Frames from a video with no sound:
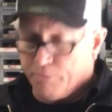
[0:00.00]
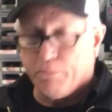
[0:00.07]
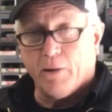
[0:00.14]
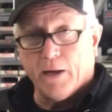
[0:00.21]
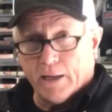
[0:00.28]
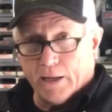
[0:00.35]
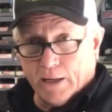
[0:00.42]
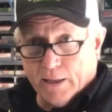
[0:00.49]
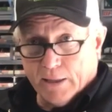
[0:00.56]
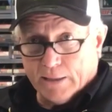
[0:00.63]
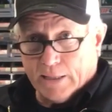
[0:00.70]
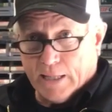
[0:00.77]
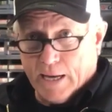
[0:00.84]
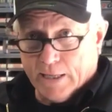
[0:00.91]
by
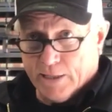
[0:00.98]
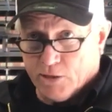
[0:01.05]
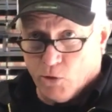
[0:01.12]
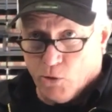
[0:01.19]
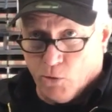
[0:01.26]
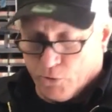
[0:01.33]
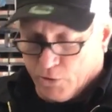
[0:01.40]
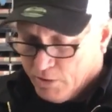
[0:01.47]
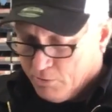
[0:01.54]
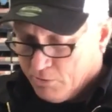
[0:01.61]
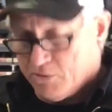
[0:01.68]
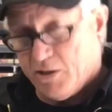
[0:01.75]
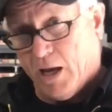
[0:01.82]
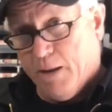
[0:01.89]
lining the whole thing
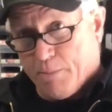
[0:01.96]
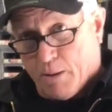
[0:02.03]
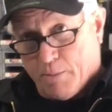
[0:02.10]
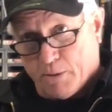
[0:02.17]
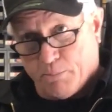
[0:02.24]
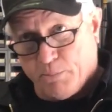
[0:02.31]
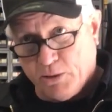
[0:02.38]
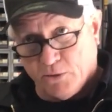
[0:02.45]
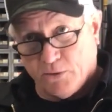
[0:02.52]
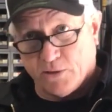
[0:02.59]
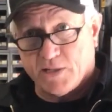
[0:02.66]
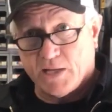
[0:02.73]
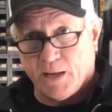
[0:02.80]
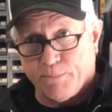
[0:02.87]
with tape. I'm going to peel the
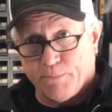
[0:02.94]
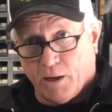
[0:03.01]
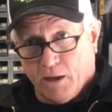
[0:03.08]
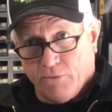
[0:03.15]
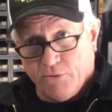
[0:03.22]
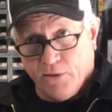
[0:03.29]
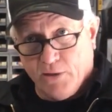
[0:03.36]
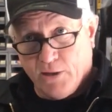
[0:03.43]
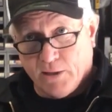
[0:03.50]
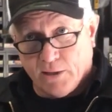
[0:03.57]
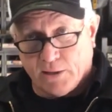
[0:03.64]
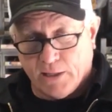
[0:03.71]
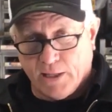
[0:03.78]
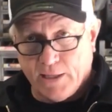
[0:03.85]
tape off,
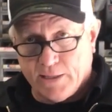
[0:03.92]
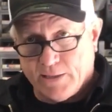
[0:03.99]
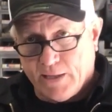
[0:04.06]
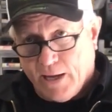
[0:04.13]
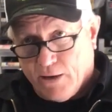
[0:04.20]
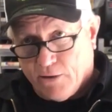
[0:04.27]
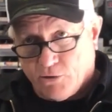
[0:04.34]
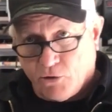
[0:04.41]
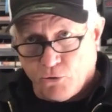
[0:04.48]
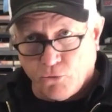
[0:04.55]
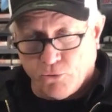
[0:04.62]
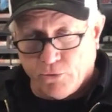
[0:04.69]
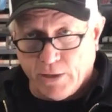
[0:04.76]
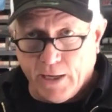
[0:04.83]
lay it down,
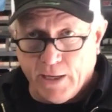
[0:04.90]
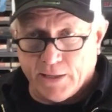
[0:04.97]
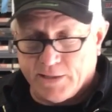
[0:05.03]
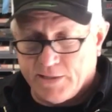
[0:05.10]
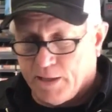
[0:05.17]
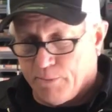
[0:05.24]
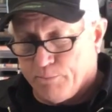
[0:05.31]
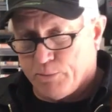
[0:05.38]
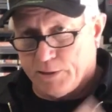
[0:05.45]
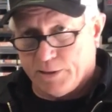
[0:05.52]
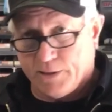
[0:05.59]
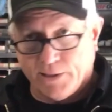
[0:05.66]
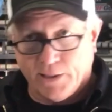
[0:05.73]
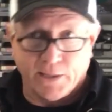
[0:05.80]
create a
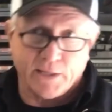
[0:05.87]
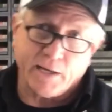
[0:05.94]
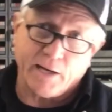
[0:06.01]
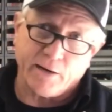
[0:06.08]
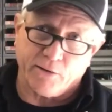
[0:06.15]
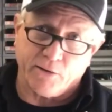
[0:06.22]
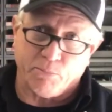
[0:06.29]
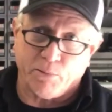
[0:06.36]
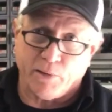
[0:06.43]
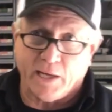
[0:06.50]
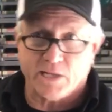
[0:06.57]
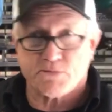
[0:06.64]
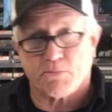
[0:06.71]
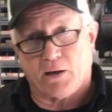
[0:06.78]
template, cut it out on the
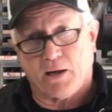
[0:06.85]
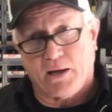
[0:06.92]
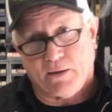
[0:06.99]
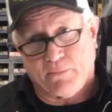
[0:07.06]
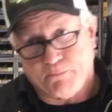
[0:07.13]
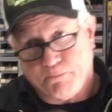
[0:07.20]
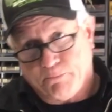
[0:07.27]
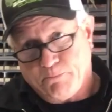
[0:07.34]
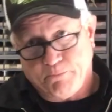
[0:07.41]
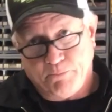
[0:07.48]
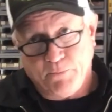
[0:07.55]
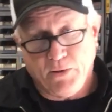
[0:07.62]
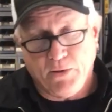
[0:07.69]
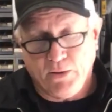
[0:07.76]
plasma
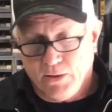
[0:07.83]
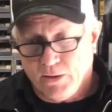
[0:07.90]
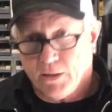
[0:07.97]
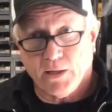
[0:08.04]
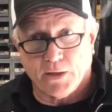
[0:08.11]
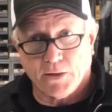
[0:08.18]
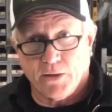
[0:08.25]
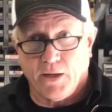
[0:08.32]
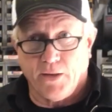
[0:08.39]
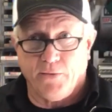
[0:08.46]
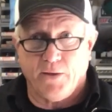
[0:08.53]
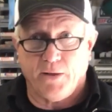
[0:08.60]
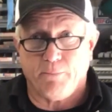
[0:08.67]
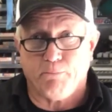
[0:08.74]
cutter, and
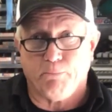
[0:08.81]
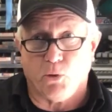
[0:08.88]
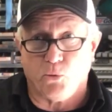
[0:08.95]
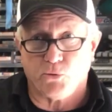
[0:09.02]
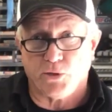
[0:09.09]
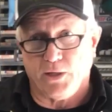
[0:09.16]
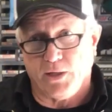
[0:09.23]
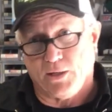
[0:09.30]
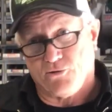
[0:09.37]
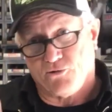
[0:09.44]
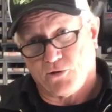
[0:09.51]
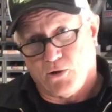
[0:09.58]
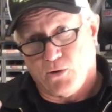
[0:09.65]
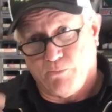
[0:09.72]
then bolt it in.
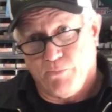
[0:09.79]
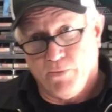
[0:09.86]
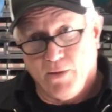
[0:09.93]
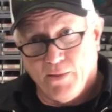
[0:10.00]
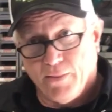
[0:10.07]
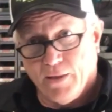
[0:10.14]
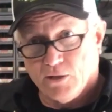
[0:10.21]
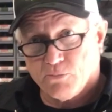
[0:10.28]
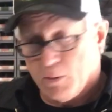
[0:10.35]
So that's my